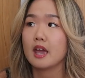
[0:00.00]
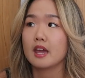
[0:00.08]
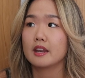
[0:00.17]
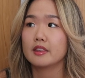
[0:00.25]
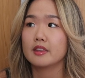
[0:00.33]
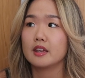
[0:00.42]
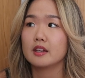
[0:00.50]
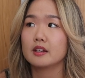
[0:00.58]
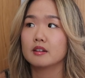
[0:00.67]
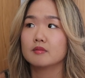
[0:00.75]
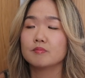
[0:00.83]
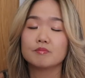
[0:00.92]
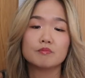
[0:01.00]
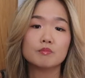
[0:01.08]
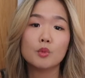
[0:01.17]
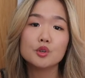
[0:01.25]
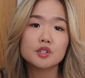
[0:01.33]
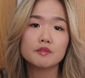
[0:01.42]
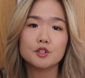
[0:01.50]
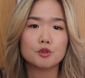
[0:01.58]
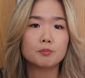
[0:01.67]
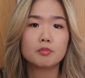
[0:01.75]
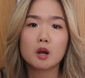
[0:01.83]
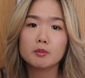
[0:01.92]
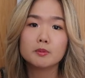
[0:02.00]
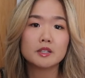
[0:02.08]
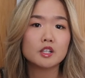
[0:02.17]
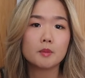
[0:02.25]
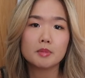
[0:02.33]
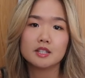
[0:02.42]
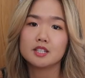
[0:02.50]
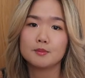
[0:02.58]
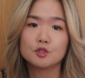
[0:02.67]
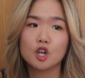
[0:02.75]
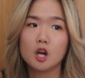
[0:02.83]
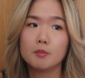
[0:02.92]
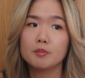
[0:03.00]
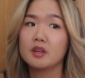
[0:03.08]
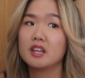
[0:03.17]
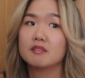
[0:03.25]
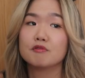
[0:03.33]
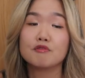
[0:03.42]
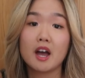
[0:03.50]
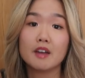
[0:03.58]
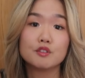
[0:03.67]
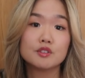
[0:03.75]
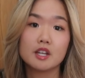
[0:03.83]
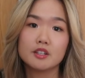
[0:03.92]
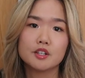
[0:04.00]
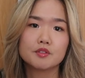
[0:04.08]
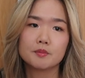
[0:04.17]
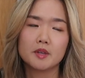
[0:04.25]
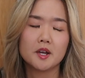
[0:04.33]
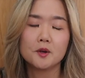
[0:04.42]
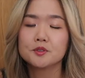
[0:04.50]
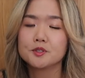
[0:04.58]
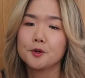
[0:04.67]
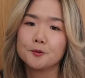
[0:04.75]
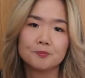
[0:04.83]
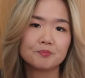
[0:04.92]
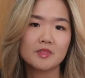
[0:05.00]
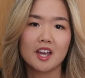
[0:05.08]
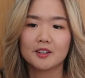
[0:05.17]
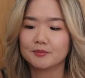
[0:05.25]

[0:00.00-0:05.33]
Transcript: And I think most of us will probably not be in the same job in 5 to 10 years from now. So yeah.